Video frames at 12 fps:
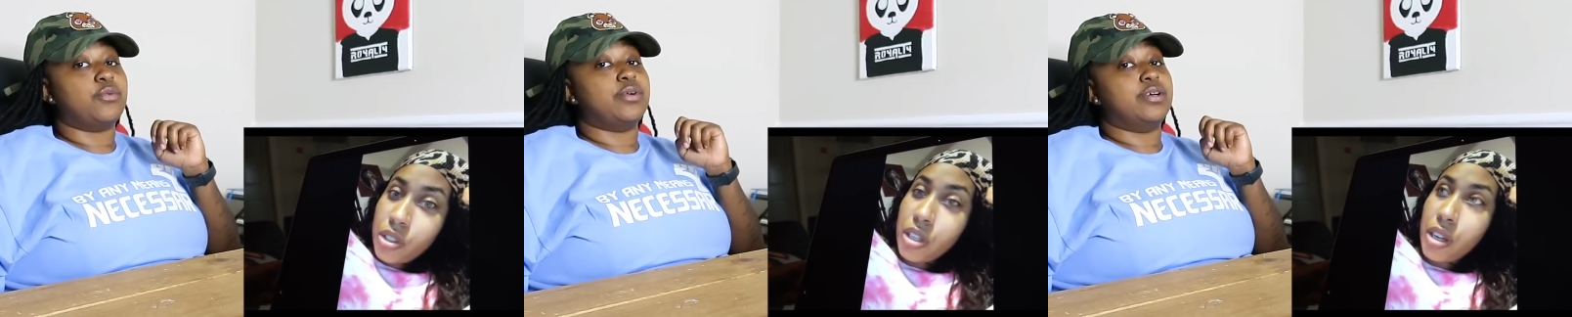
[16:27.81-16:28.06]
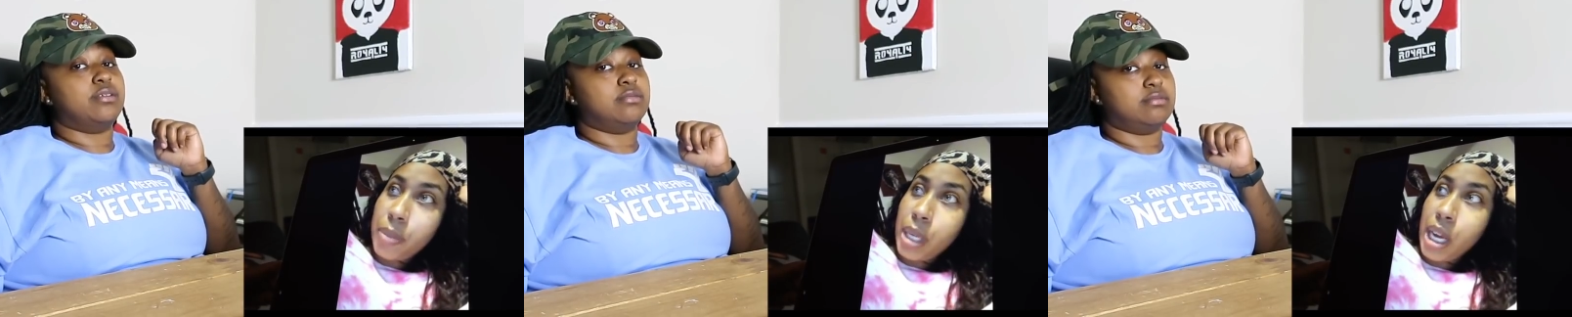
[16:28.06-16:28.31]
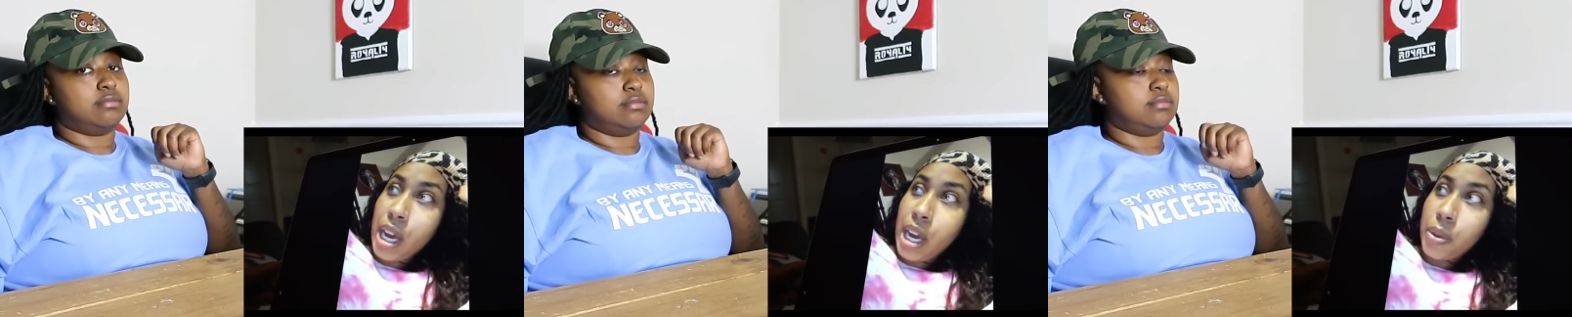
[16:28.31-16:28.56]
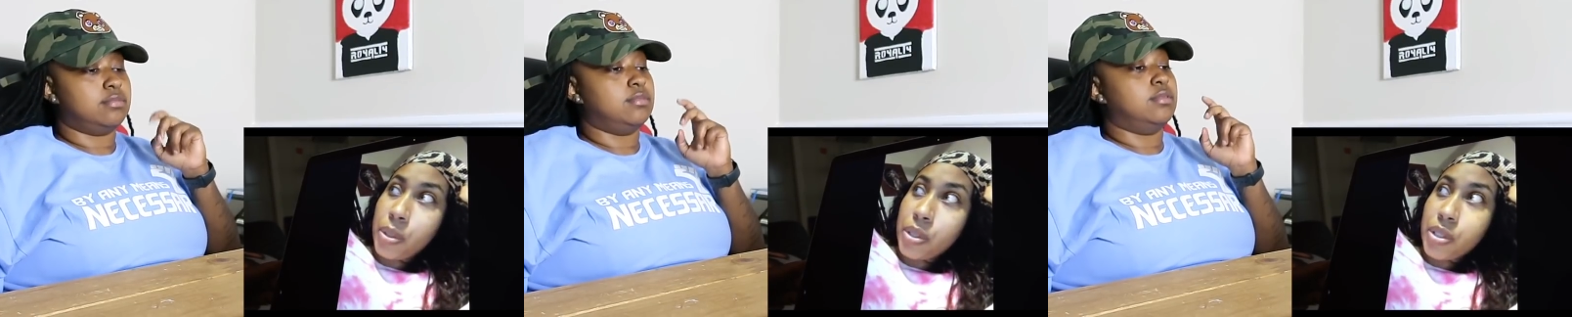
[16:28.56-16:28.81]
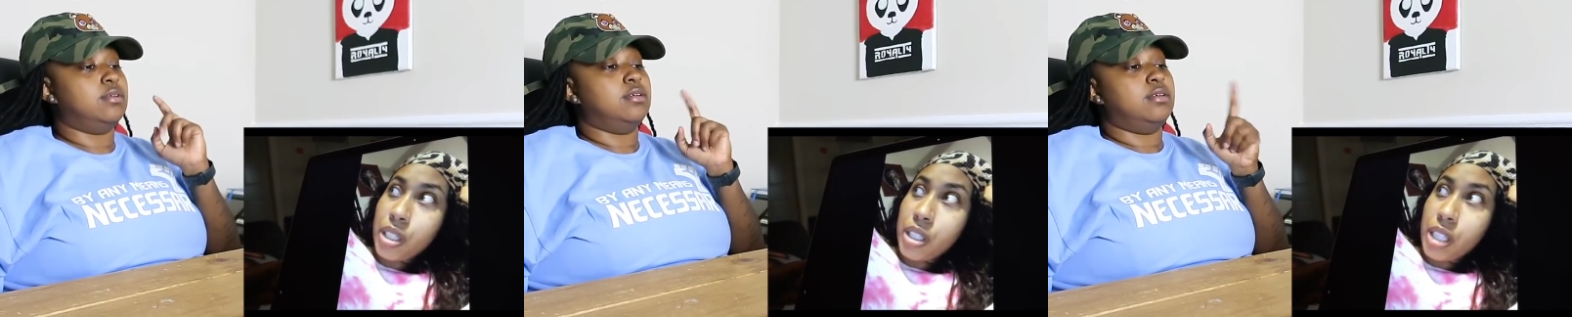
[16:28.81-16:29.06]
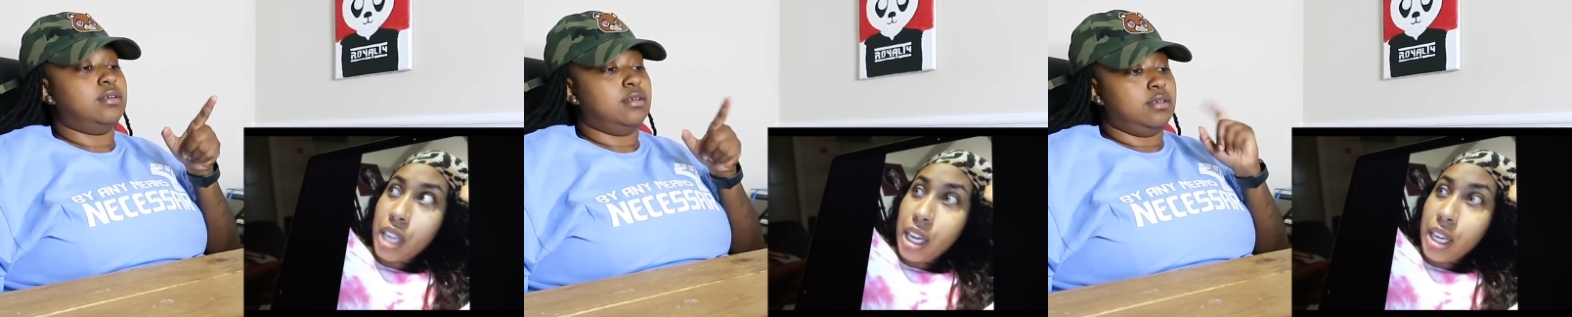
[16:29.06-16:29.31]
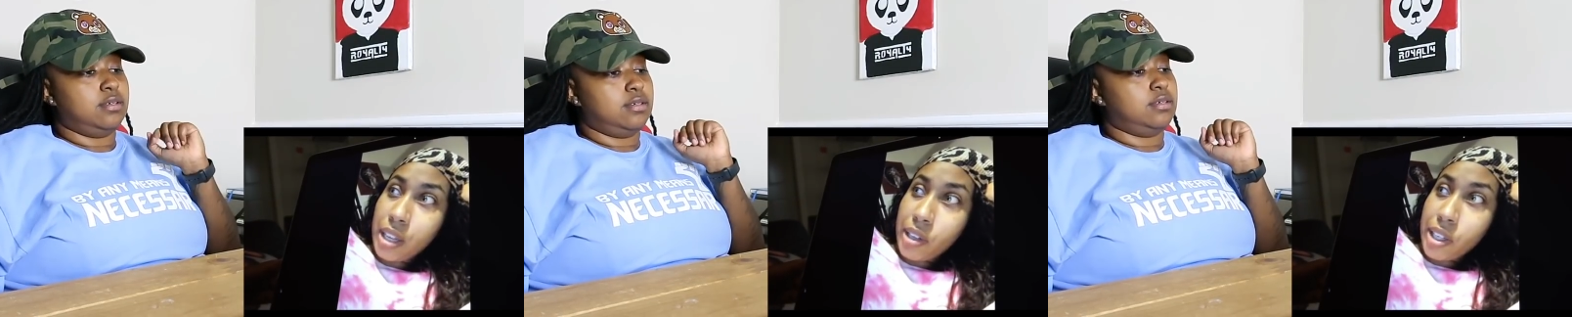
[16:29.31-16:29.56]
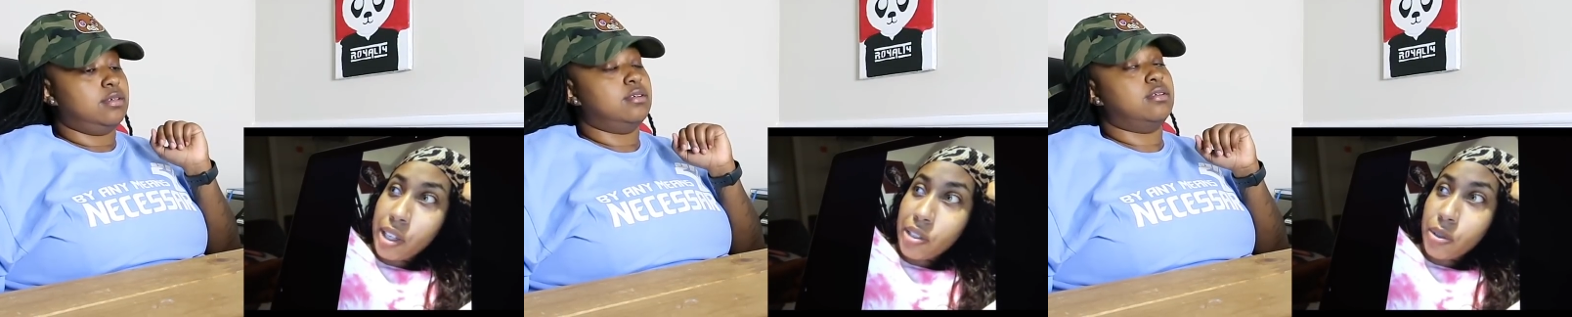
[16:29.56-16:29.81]
Speaker 1: There's how many hours in a day, and
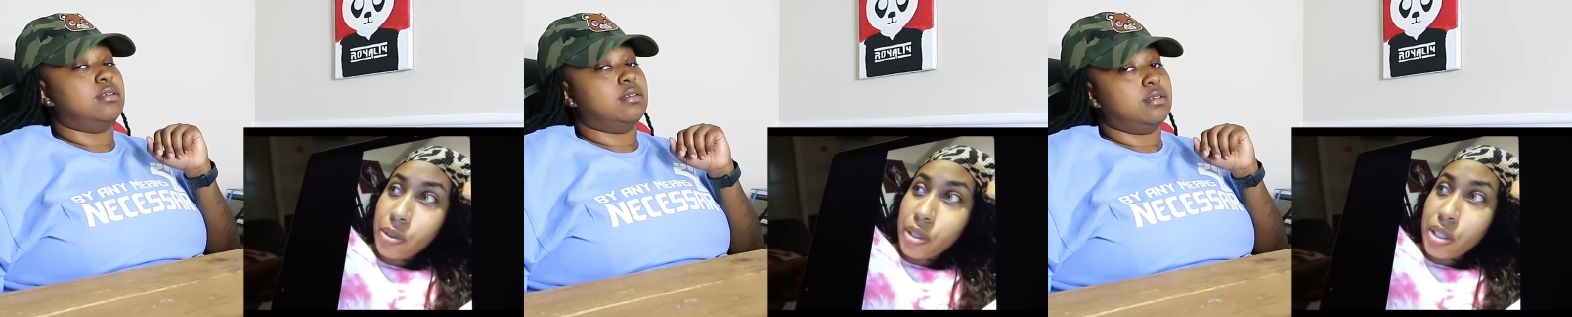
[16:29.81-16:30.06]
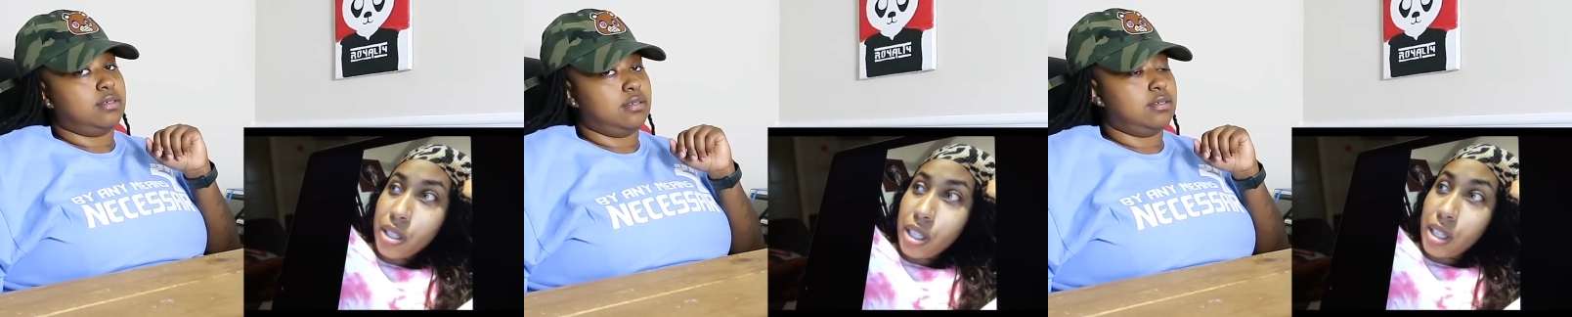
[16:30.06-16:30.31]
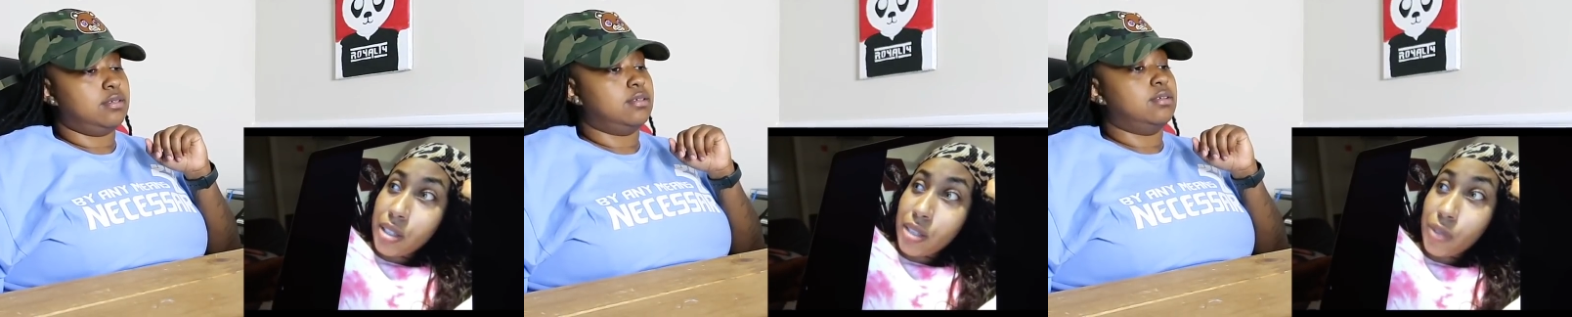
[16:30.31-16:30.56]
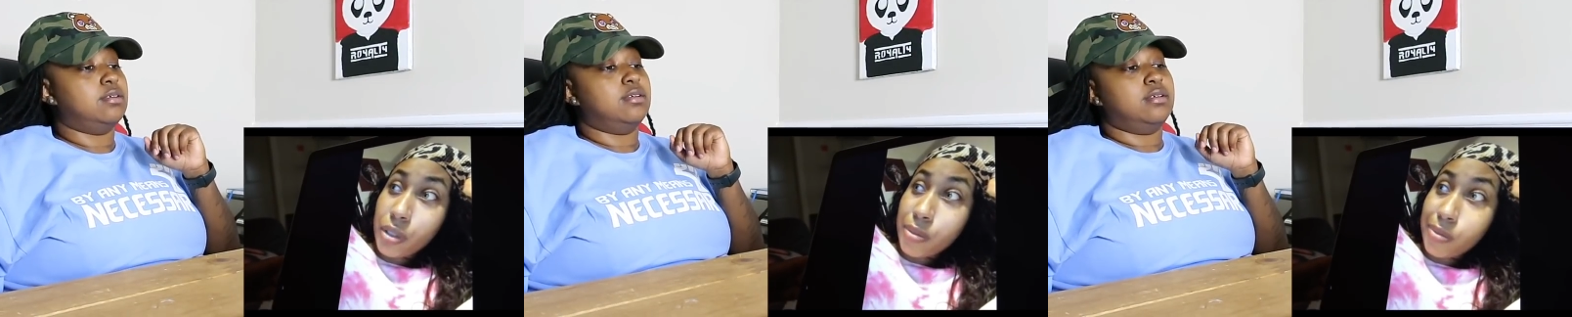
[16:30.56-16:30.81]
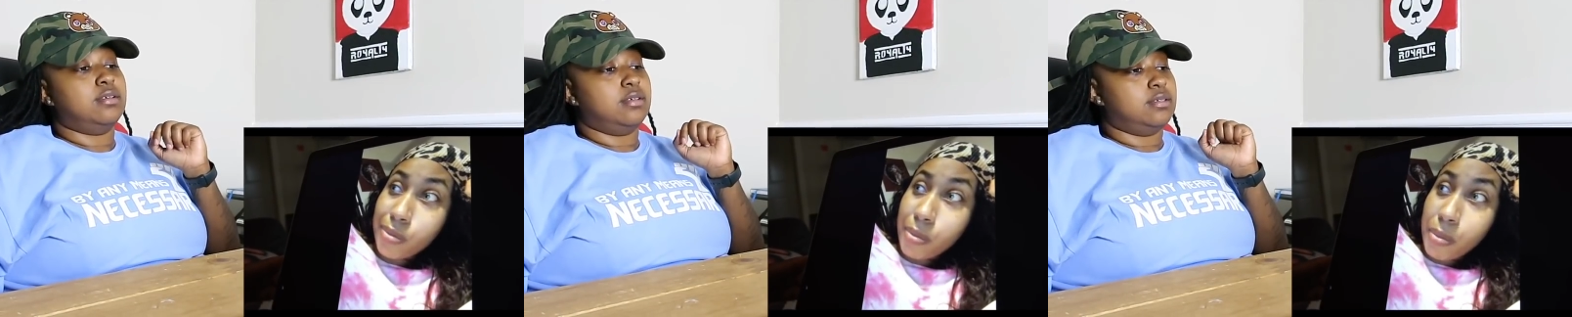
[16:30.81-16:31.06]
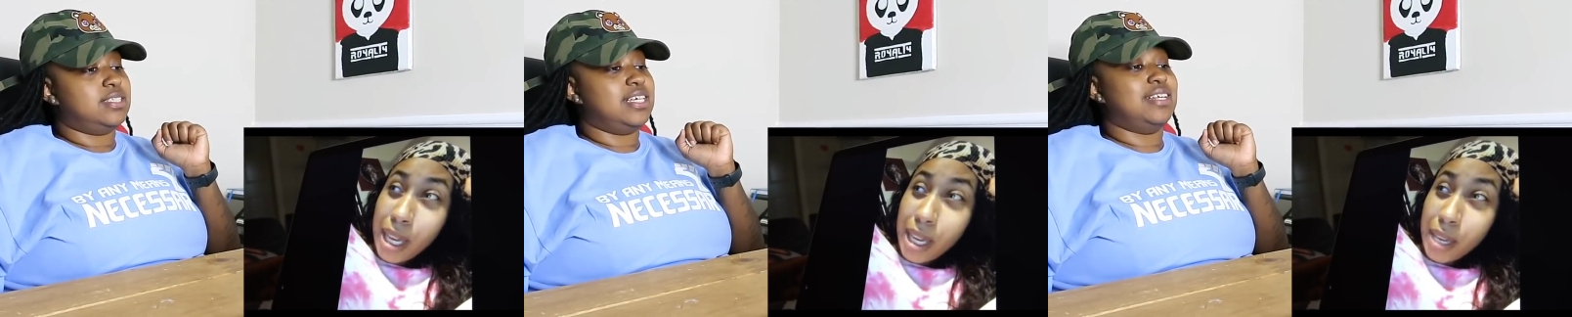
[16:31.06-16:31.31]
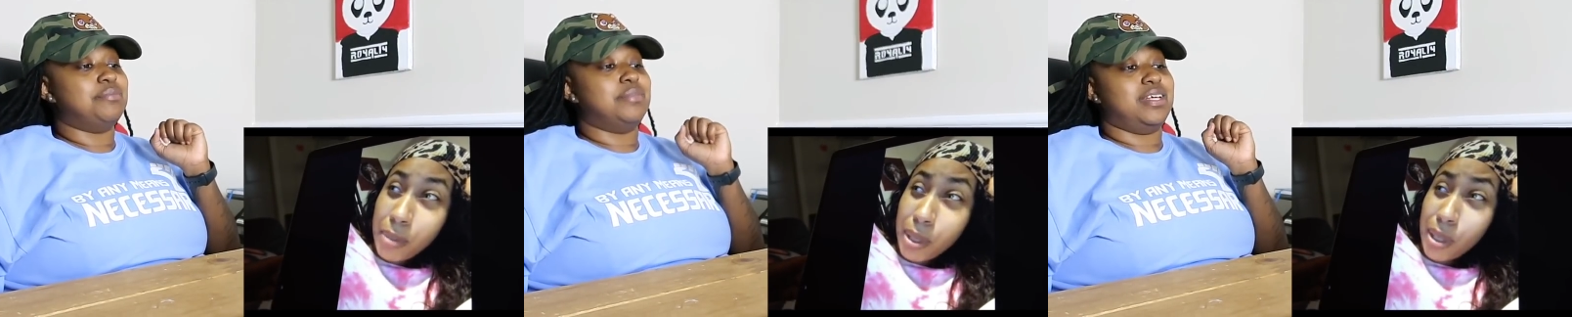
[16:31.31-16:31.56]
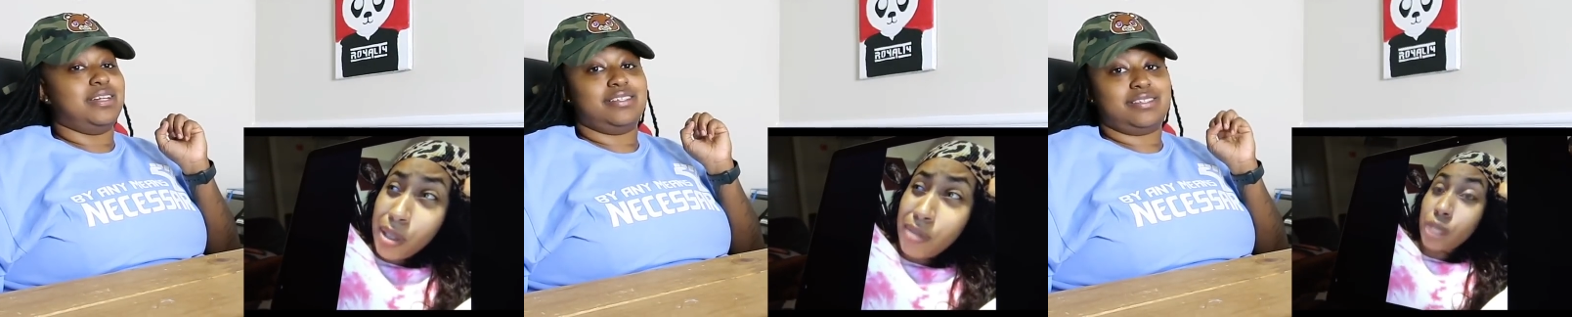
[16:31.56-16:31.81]
they get to only see us for ten
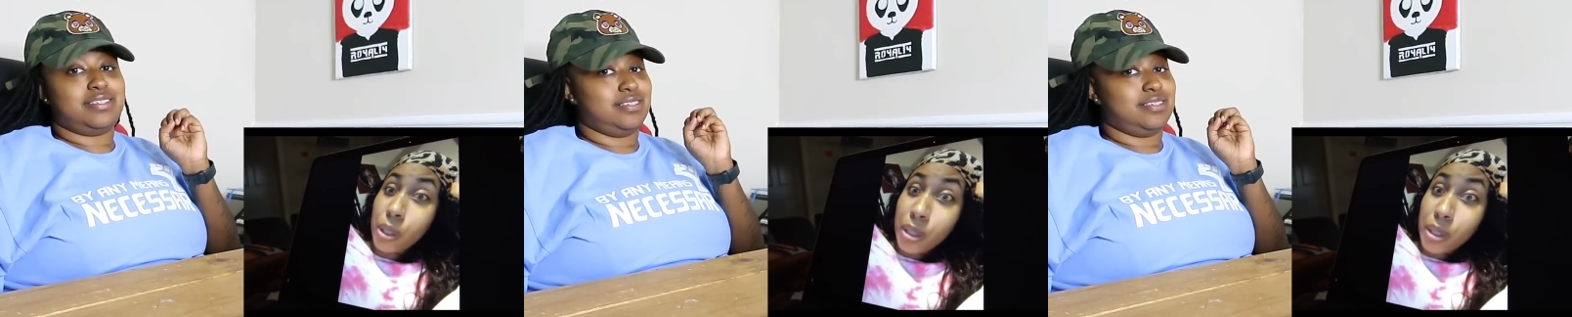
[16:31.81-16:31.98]
minutes,